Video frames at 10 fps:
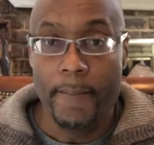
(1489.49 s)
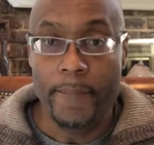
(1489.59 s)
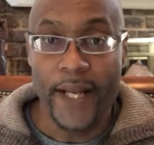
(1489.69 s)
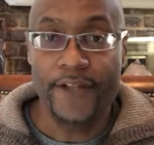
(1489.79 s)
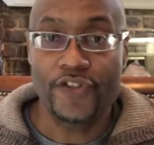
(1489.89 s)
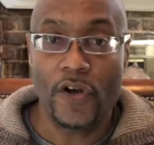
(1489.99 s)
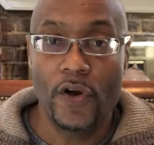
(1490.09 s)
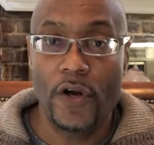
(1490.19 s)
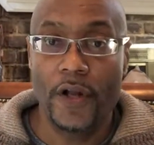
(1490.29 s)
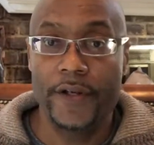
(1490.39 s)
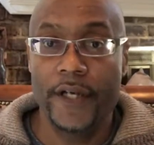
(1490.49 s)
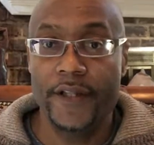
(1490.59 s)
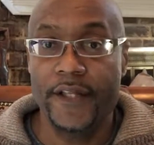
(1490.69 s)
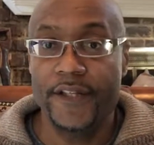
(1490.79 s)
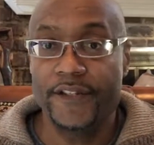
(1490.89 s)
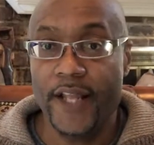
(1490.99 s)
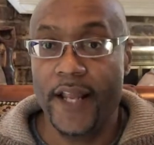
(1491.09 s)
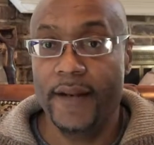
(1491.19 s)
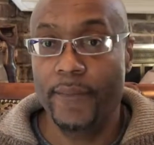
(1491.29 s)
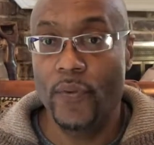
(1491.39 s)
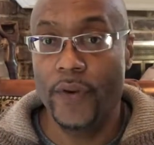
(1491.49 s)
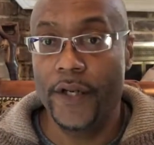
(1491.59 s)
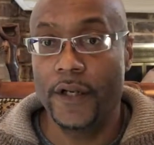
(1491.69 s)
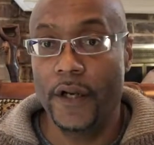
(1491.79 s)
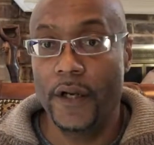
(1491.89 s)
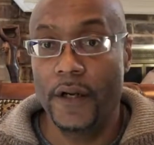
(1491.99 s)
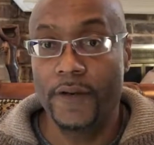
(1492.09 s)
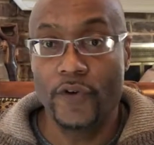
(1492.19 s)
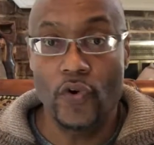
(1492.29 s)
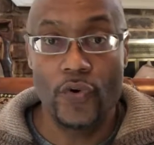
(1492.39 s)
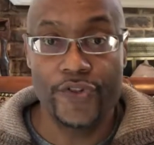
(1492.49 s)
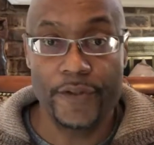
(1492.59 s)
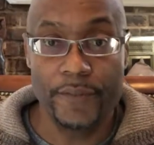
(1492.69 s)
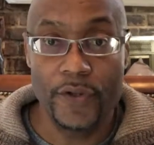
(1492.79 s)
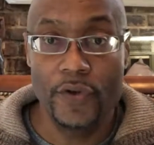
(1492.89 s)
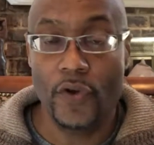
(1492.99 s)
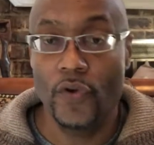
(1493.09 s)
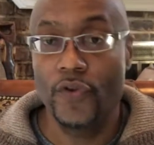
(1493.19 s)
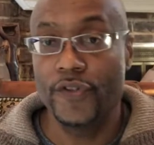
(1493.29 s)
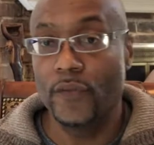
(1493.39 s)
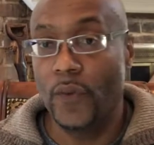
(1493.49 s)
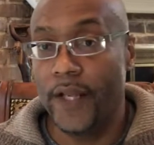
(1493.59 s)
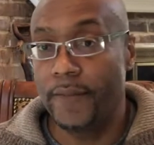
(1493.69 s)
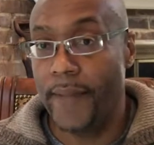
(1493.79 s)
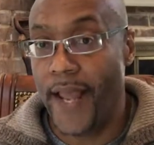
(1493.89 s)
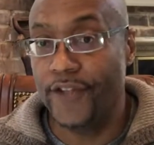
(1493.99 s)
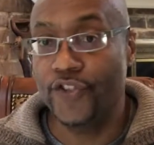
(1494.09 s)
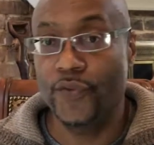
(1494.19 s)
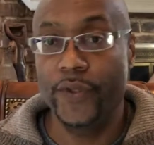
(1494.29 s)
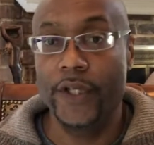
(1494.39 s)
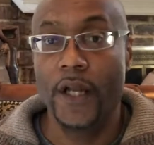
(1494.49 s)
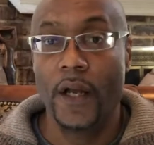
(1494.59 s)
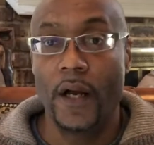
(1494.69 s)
based on the standpoint of A Course in Miracles and Way of Mastery,